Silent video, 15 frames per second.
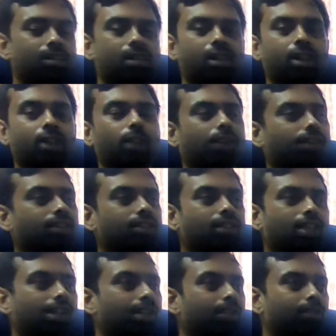and you can
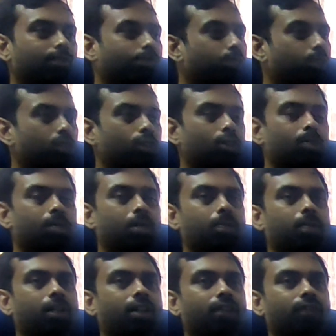start up. So you'll be
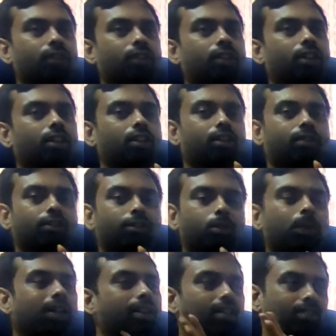paying for the
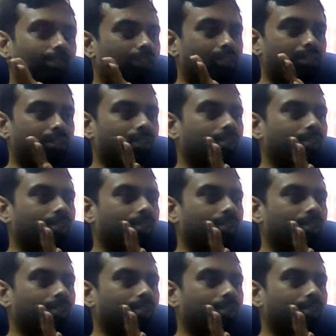20 sessions.